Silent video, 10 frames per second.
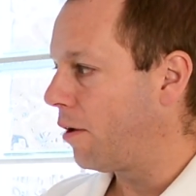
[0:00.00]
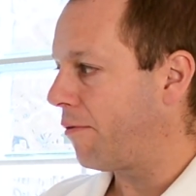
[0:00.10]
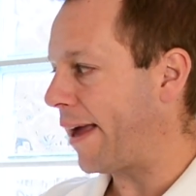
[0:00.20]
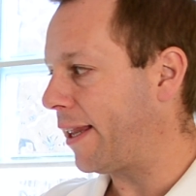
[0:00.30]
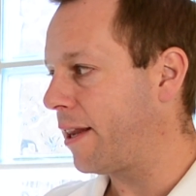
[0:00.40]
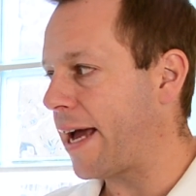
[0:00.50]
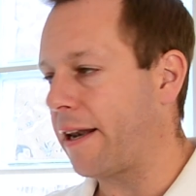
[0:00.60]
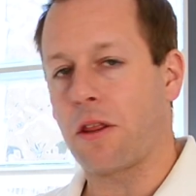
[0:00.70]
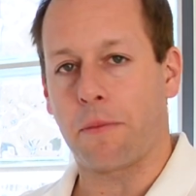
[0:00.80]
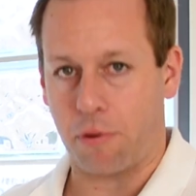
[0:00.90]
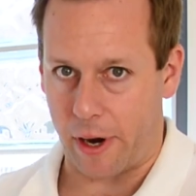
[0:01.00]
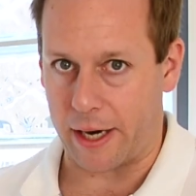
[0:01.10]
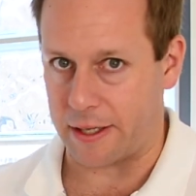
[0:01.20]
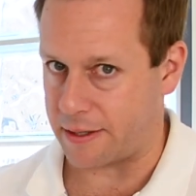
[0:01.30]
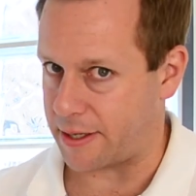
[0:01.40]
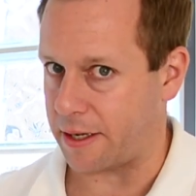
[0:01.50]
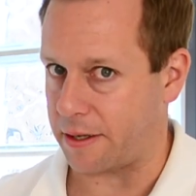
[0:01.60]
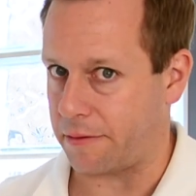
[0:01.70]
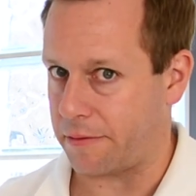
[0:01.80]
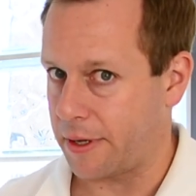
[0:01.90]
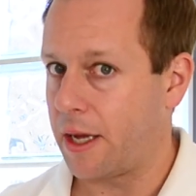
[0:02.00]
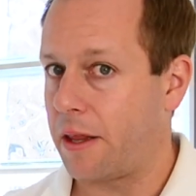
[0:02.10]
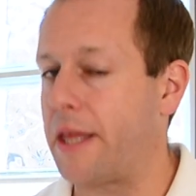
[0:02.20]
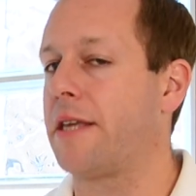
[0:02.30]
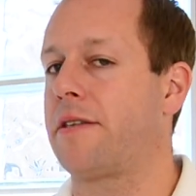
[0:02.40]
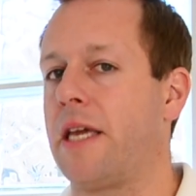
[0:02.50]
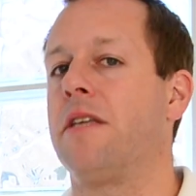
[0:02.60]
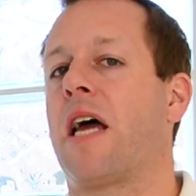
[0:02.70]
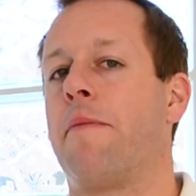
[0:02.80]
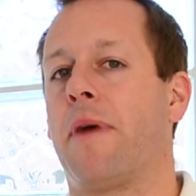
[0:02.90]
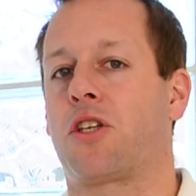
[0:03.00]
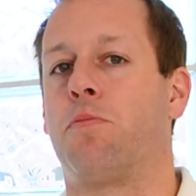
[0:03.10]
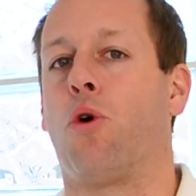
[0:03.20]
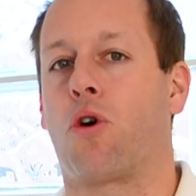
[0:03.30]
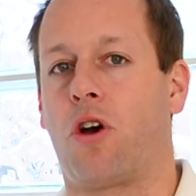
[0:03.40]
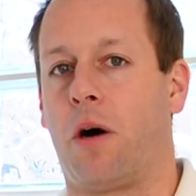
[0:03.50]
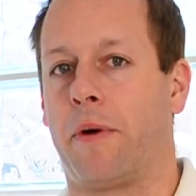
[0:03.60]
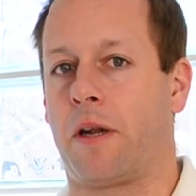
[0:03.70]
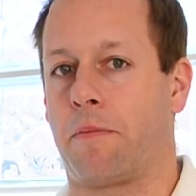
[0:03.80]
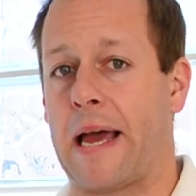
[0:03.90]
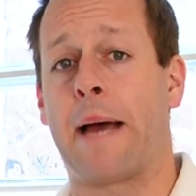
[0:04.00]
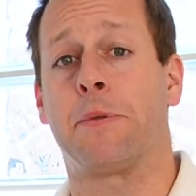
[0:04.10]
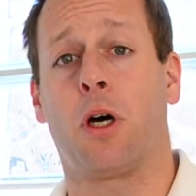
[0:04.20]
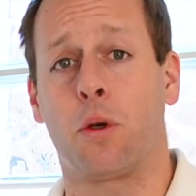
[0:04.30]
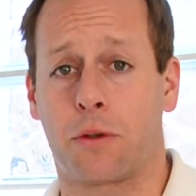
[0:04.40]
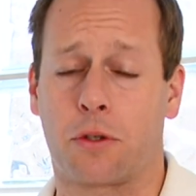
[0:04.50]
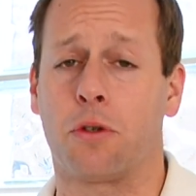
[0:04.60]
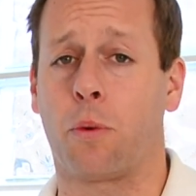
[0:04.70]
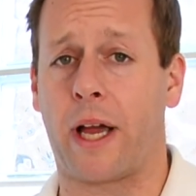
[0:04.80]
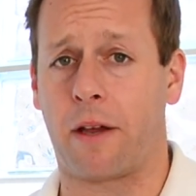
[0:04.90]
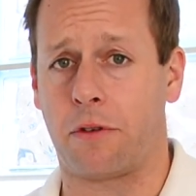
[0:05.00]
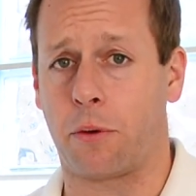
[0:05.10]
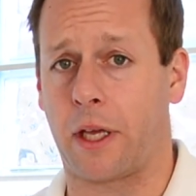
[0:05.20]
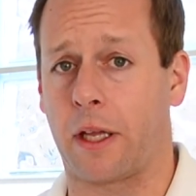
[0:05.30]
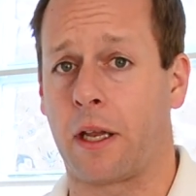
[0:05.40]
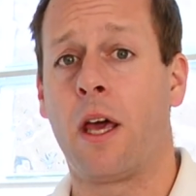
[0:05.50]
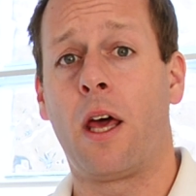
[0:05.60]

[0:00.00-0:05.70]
Failing that, the product incentive. This is a much more common and perhaps old school way of doing it.